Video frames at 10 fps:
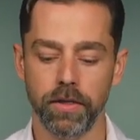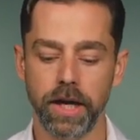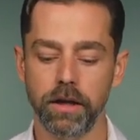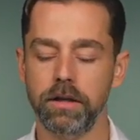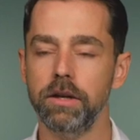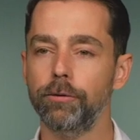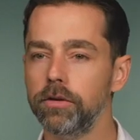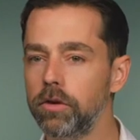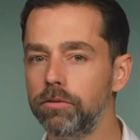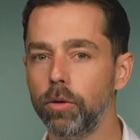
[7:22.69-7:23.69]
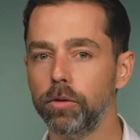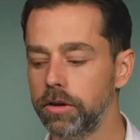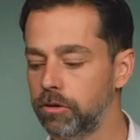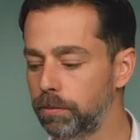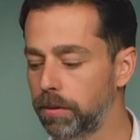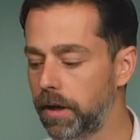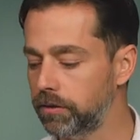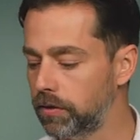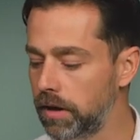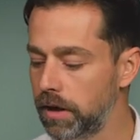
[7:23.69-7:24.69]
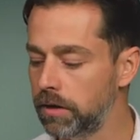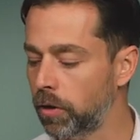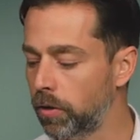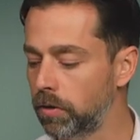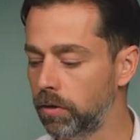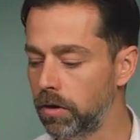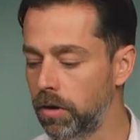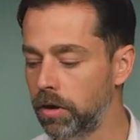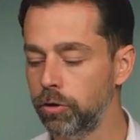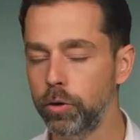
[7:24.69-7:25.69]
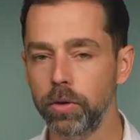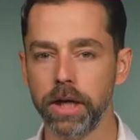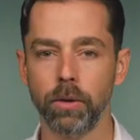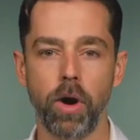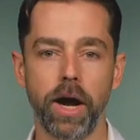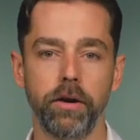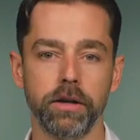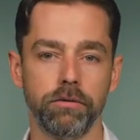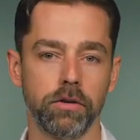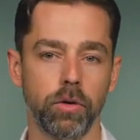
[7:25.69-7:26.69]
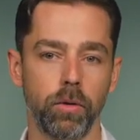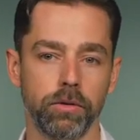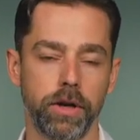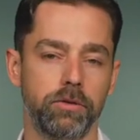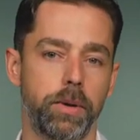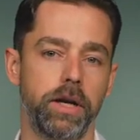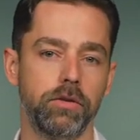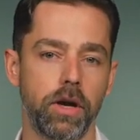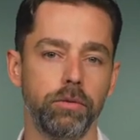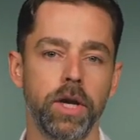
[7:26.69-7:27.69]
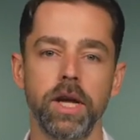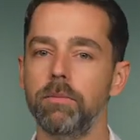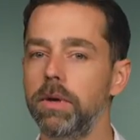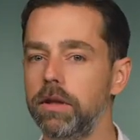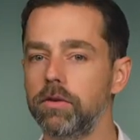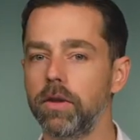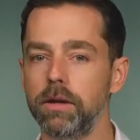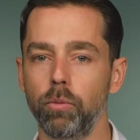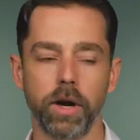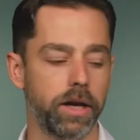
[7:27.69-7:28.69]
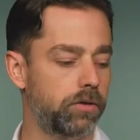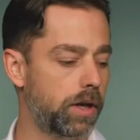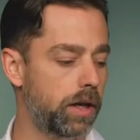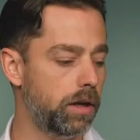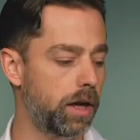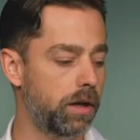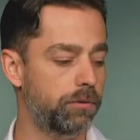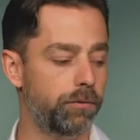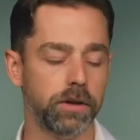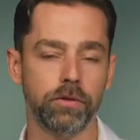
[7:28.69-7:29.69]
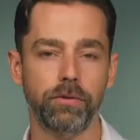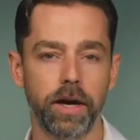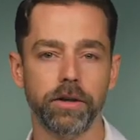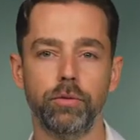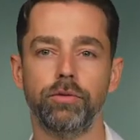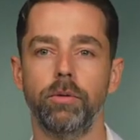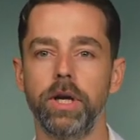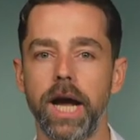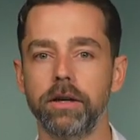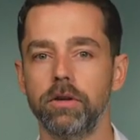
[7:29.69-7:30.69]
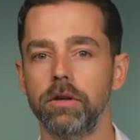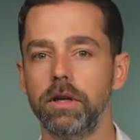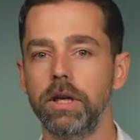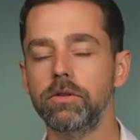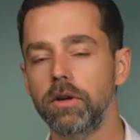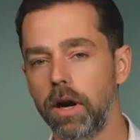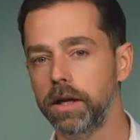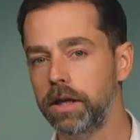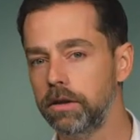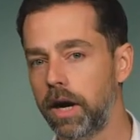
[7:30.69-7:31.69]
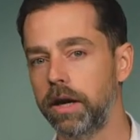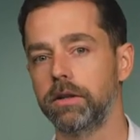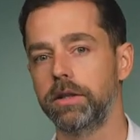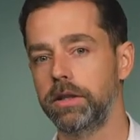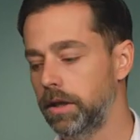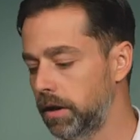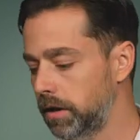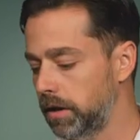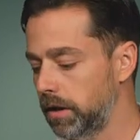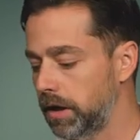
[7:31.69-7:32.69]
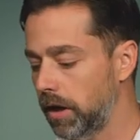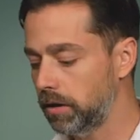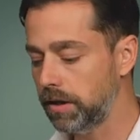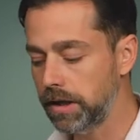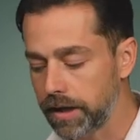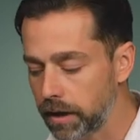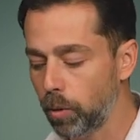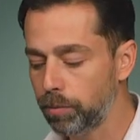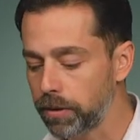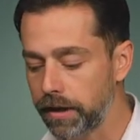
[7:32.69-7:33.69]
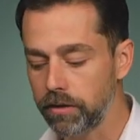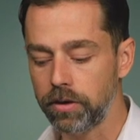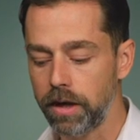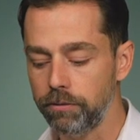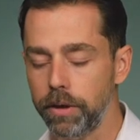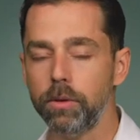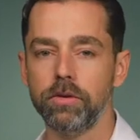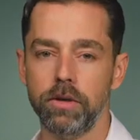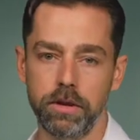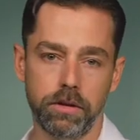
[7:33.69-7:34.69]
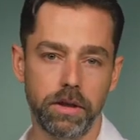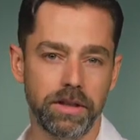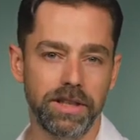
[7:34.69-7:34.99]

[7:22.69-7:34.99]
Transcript: That difference in voltage plus the internal tuning and wiring of this whole device by itself means that when I send a fixed value from Reaktor, it's not entirely guaranteed that it will play the same frequency